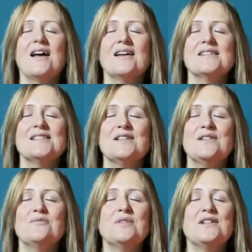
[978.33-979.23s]
So
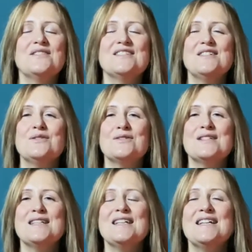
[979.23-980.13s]
you've planted your
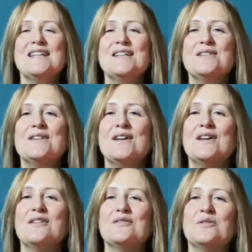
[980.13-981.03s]
seed
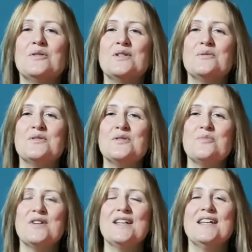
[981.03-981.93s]
for what you want to
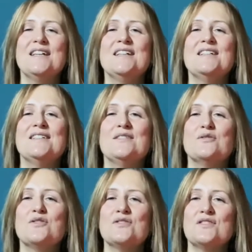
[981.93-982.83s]
bring in and your
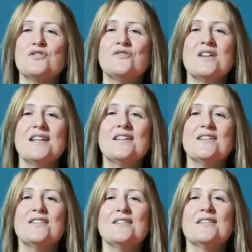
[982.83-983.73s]

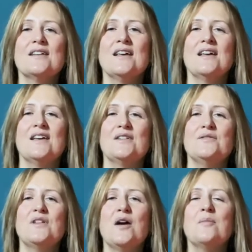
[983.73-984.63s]
strength.
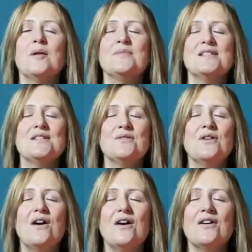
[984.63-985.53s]
You've come up into your
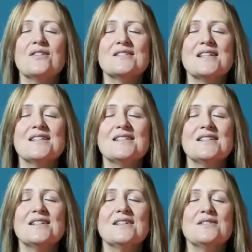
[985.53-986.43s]
heart center,
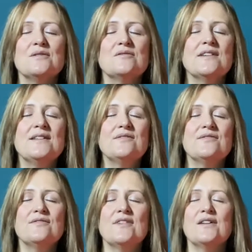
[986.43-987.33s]
and you've really
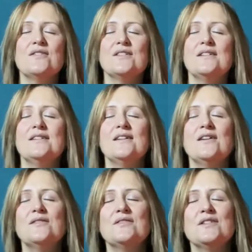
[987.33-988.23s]
felt the
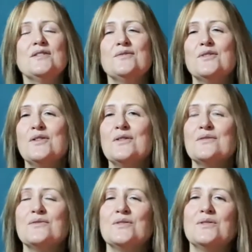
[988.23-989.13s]
love that you've got
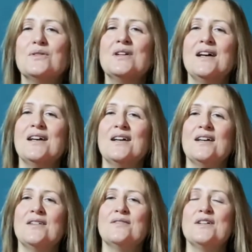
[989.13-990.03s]
for
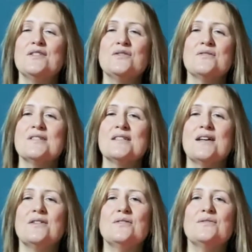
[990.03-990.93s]
first
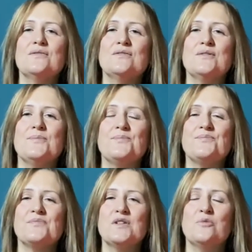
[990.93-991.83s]
yourself,
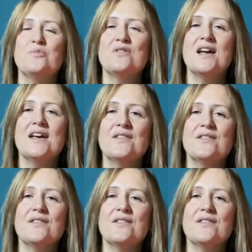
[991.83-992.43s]
your breath,